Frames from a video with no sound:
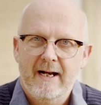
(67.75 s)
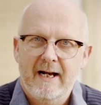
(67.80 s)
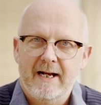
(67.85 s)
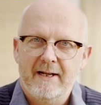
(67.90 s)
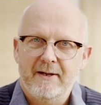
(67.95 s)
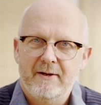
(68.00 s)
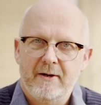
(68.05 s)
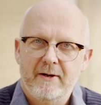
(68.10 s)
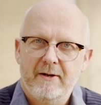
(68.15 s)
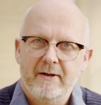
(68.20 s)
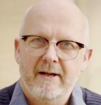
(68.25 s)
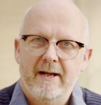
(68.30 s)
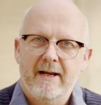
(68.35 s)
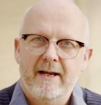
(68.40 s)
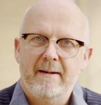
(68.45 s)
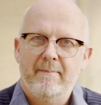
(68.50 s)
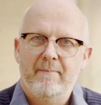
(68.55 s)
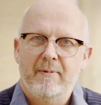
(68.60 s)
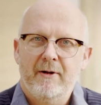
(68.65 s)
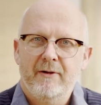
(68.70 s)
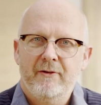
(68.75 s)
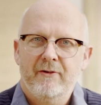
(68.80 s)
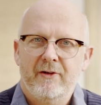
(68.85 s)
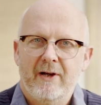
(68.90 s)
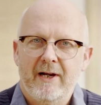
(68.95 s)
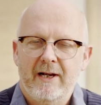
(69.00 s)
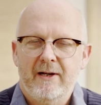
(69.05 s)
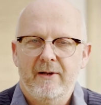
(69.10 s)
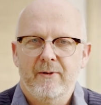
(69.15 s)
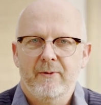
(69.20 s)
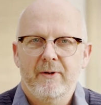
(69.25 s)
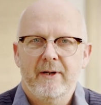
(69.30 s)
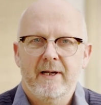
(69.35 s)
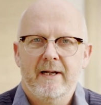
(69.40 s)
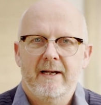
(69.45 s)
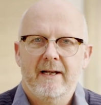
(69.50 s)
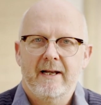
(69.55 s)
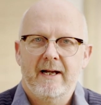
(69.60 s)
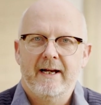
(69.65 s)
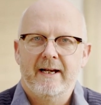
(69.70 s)
and not a bonsai
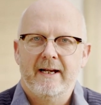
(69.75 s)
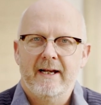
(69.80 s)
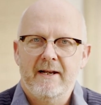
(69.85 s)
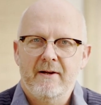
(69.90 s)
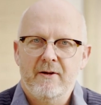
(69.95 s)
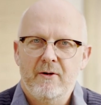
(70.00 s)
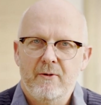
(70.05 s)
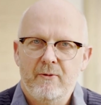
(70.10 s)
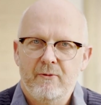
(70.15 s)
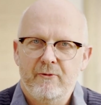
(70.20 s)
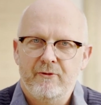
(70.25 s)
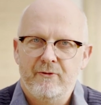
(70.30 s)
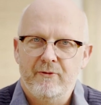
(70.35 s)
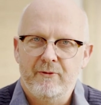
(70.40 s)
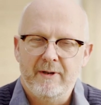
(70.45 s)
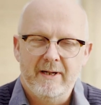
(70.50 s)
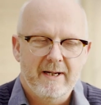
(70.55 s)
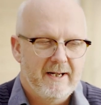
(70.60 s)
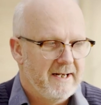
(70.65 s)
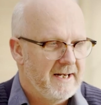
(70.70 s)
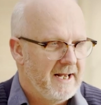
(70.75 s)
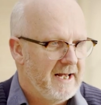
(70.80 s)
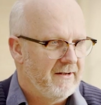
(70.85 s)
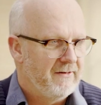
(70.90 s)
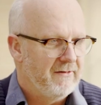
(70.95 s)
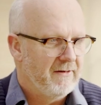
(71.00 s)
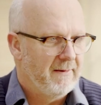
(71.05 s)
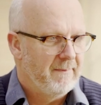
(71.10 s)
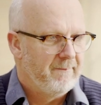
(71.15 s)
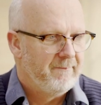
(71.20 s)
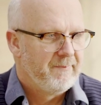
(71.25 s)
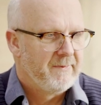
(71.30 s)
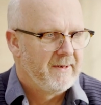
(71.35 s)
looking like an old tree in nature.